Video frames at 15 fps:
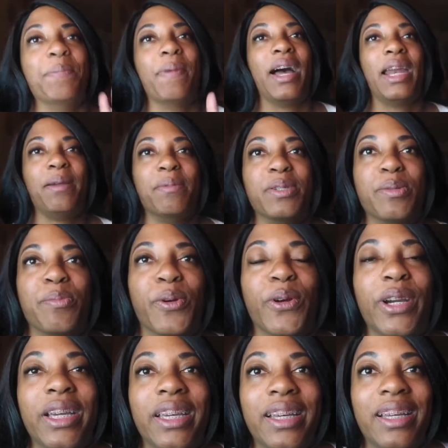My name is
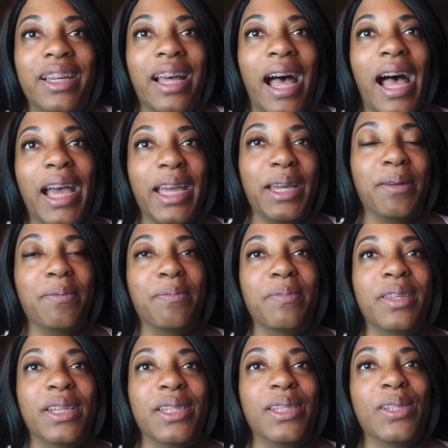Barika. I am
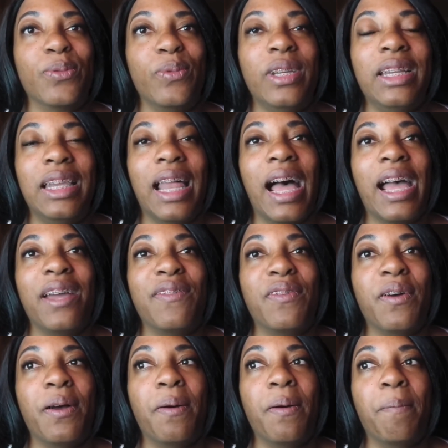the sweet life
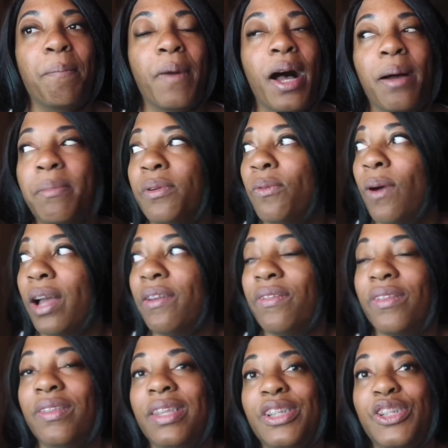mom and
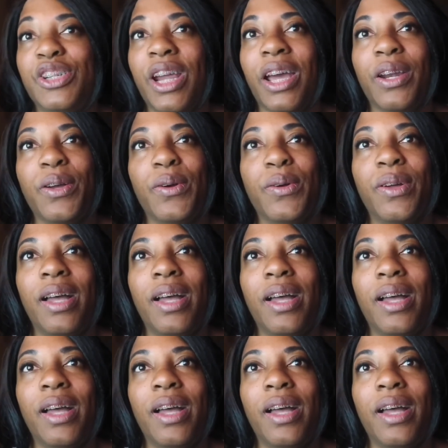wife of this channel.